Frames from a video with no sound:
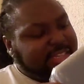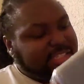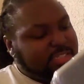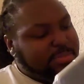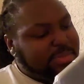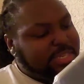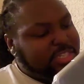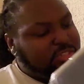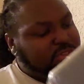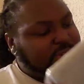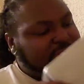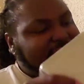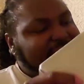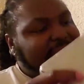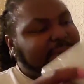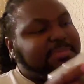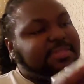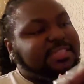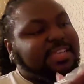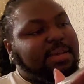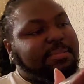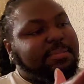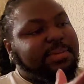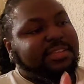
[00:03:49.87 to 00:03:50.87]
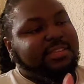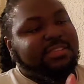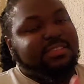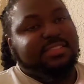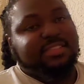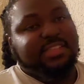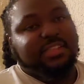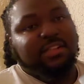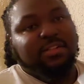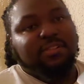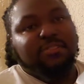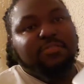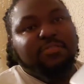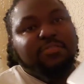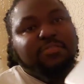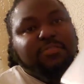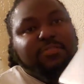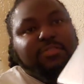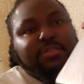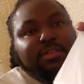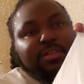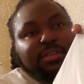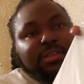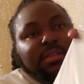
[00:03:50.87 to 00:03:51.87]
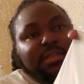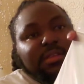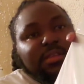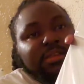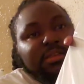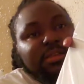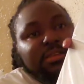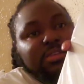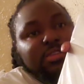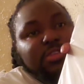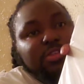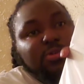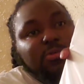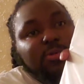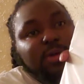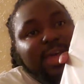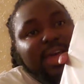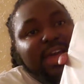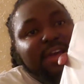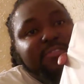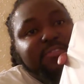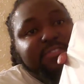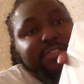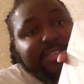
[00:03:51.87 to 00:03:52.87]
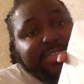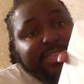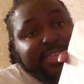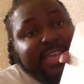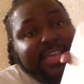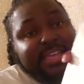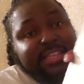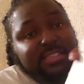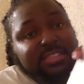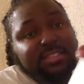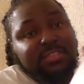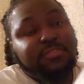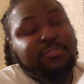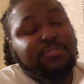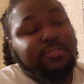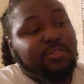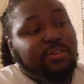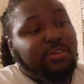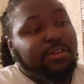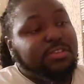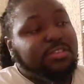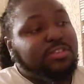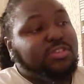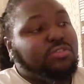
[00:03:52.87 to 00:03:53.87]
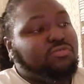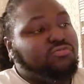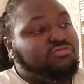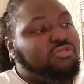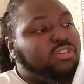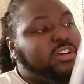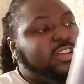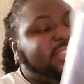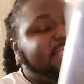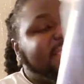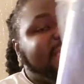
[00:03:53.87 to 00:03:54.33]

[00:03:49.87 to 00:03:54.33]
A special laptop itself you will have to get to run